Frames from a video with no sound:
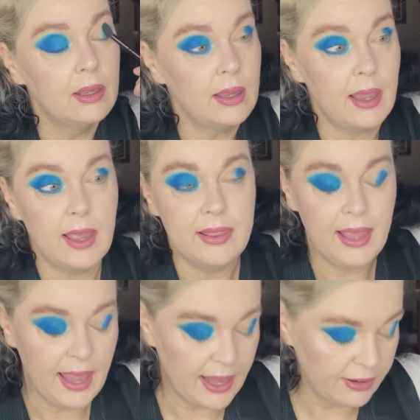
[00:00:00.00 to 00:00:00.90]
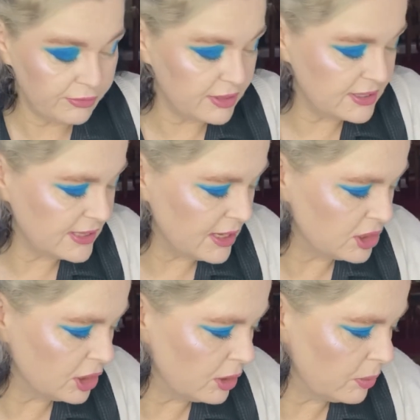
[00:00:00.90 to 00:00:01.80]
And then for the
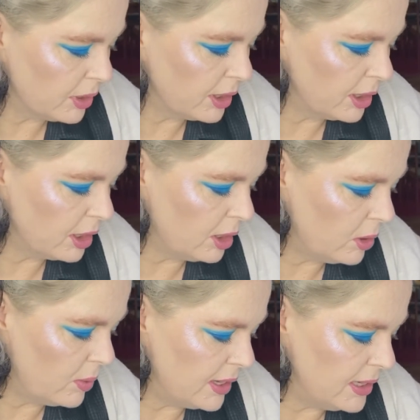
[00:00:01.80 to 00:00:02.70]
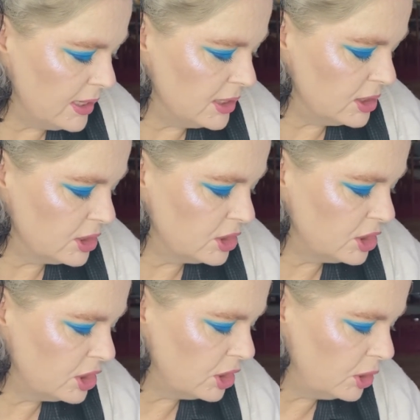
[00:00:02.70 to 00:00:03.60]
center, we're gonna go
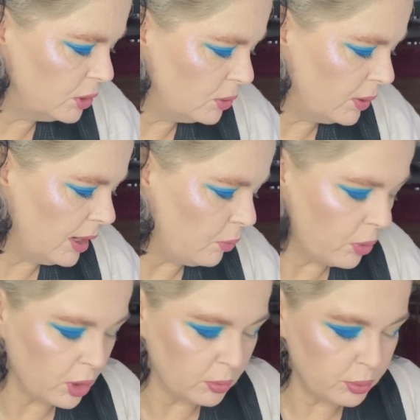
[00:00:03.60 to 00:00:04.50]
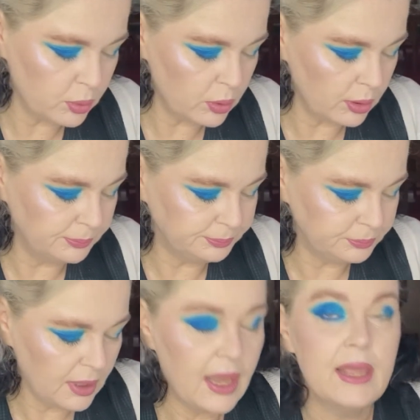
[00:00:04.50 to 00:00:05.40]
into Whirlpool.
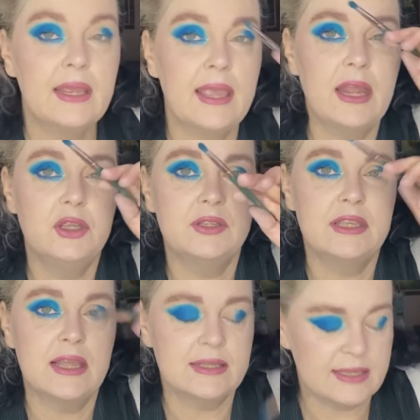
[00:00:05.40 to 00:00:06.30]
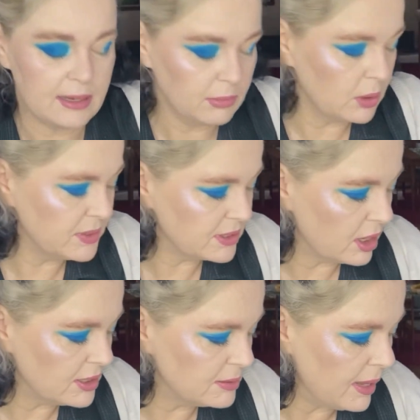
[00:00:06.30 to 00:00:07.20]
And again, using that same Lowest
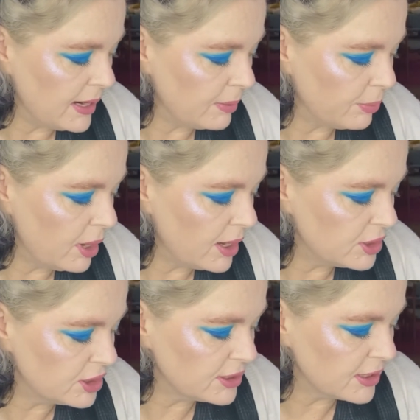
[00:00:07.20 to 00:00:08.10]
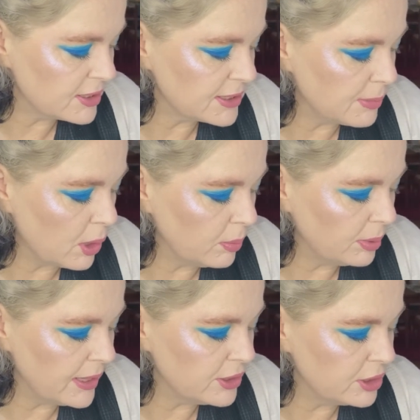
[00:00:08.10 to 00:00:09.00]
Cosmetic brush, it's like a small
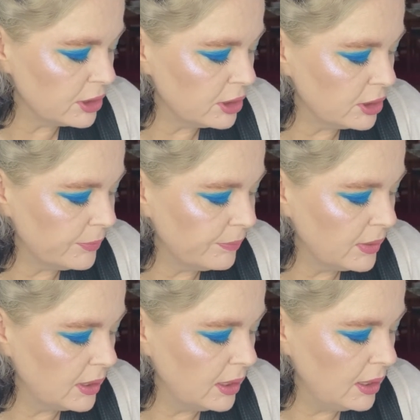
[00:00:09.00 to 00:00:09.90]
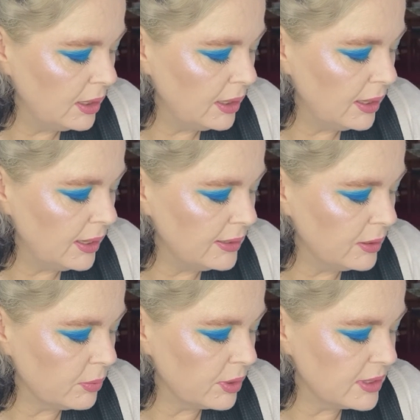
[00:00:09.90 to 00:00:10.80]
blender. And then we're
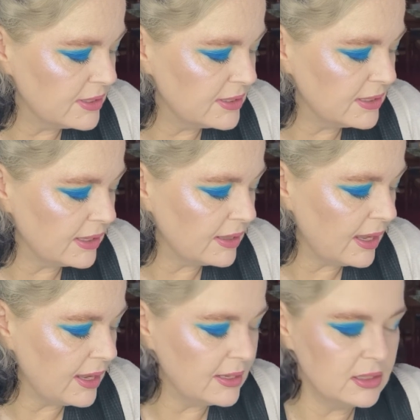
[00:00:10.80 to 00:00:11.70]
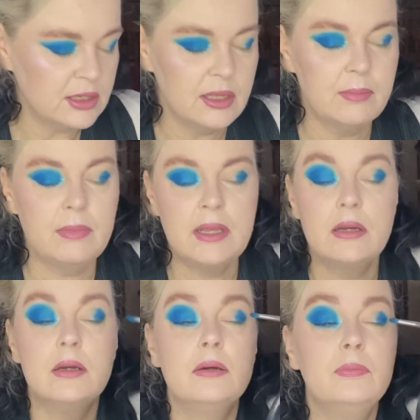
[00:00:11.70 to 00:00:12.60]
gonna stick that into the middle.